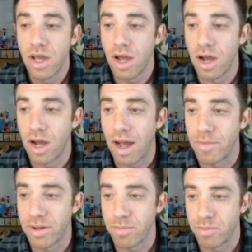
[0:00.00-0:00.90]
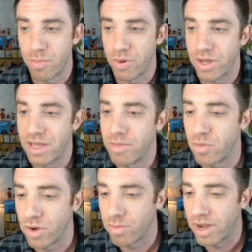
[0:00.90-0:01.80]
I'm going to put him
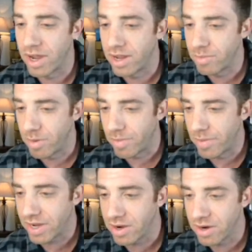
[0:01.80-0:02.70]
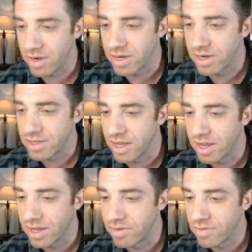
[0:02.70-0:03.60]
in on my card here at the
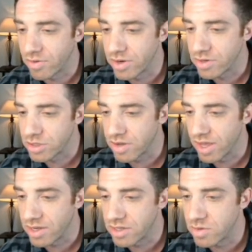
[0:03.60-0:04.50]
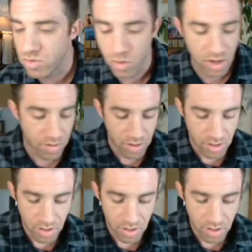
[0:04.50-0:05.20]
end for real and just give that to you as well.